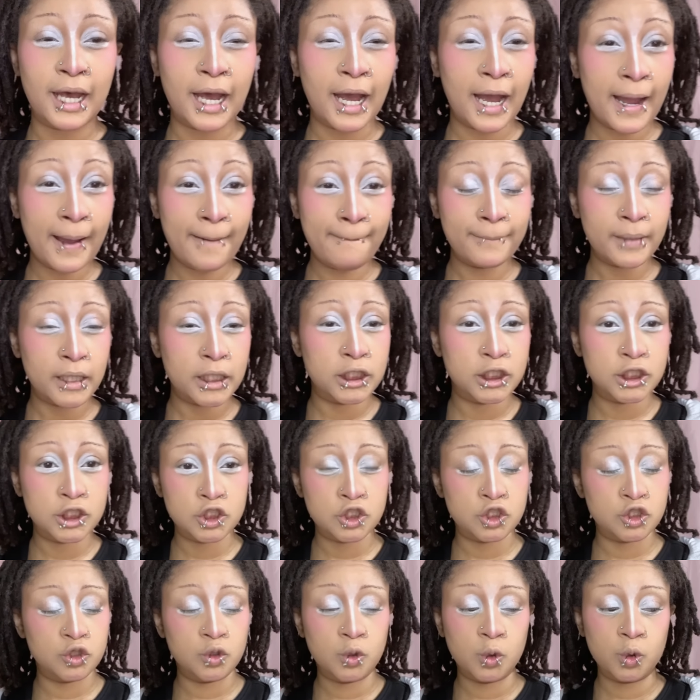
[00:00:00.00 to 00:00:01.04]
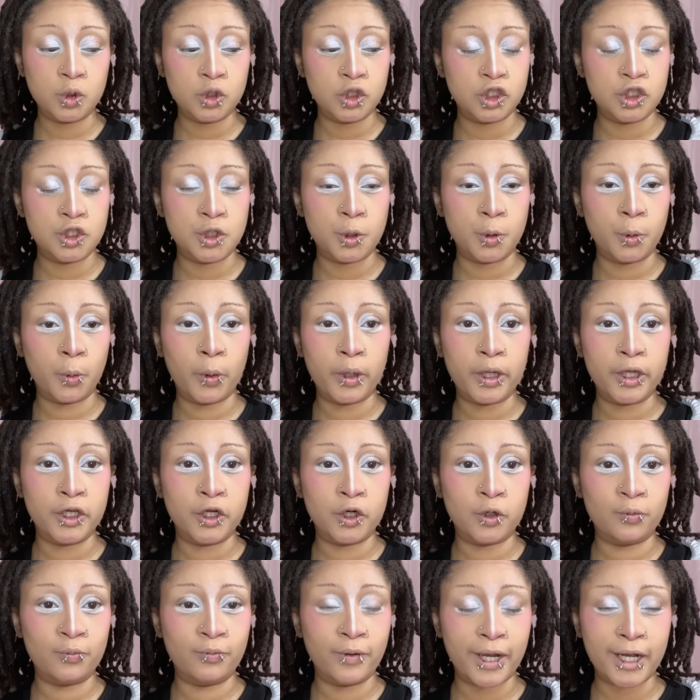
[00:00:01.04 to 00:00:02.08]
I'm gonna do, you know,
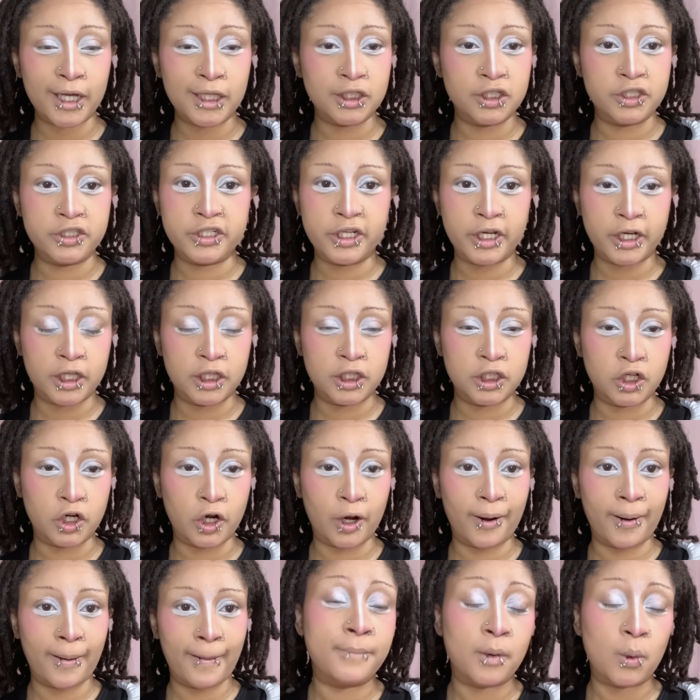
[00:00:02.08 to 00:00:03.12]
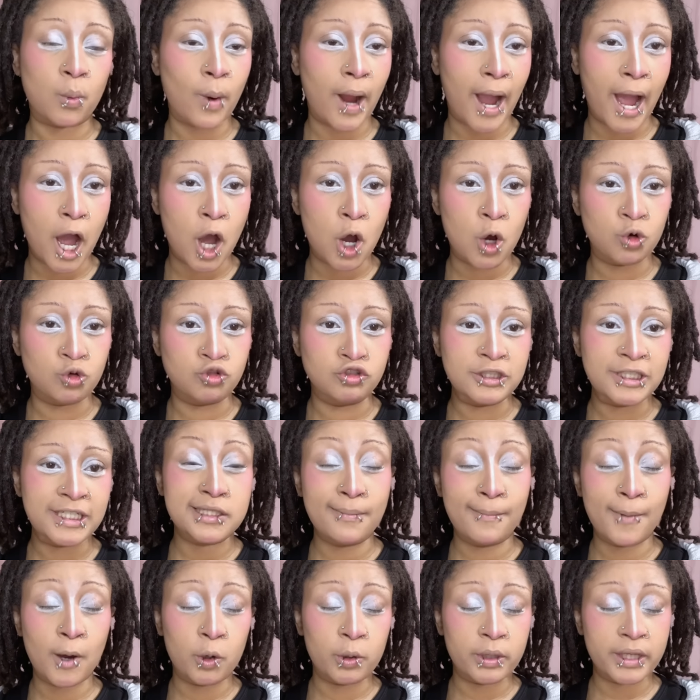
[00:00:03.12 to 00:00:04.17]
your regular brown
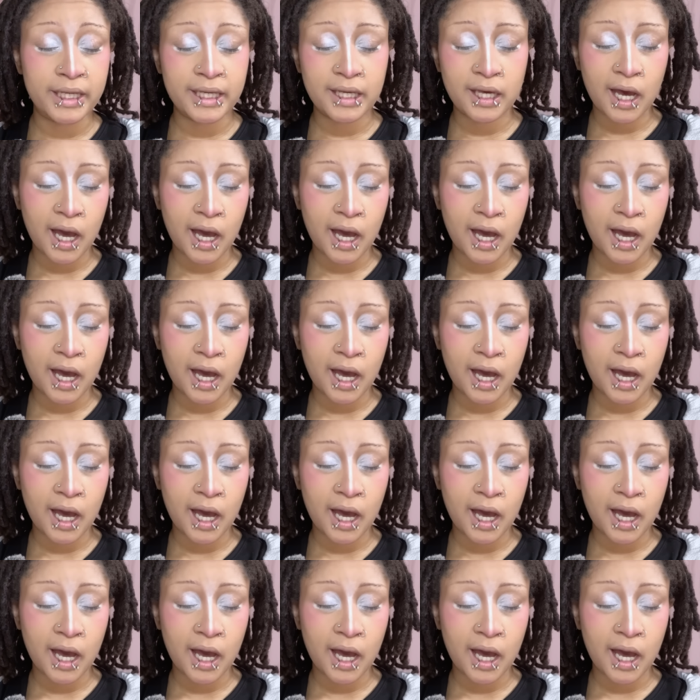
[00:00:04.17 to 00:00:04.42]
smoky